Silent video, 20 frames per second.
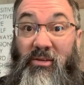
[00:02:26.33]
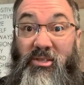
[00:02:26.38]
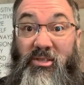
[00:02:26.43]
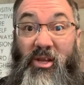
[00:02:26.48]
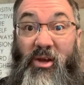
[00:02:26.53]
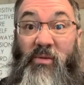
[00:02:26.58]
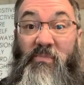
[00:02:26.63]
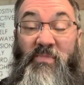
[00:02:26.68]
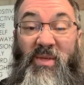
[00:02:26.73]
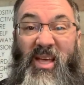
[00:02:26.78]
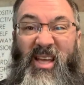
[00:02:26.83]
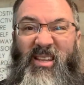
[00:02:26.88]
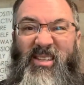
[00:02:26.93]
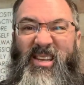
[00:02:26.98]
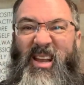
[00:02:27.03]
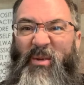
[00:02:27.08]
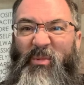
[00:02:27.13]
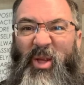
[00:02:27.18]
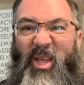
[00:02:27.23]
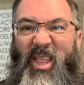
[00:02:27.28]
So it's
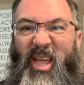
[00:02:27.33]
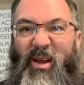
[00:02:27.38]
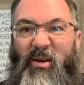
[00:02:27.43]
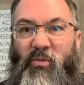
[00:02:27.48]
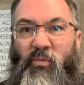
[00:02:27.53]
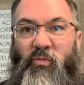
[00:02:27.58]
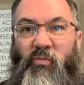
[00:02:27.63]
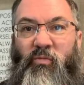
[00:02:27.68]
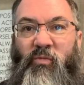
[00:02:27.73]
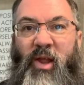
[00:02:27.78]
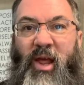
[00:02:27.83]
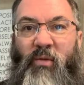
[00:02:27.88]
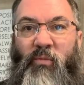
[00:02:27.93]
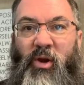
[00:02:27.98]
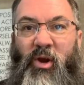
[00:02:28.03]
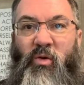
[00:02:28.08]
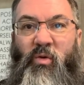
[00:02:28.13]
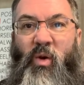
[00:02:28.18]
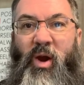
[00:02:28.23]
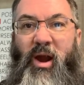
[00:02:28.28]
not really that
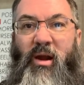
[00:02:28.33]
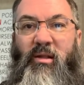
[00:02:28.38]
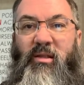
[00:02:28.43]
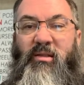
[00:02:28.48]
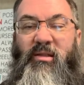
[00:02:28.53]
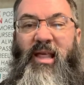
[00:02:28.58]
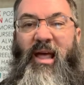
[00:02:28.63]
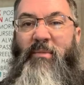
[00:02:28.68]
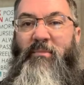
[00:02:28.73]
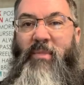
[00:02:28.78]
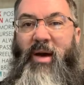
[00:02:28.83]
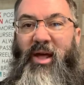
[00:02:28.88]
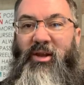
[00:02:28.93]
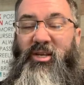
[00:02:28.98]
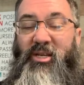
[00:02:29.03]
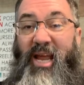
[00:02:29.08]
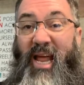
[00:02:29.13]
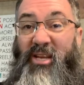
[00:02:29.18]
required that much.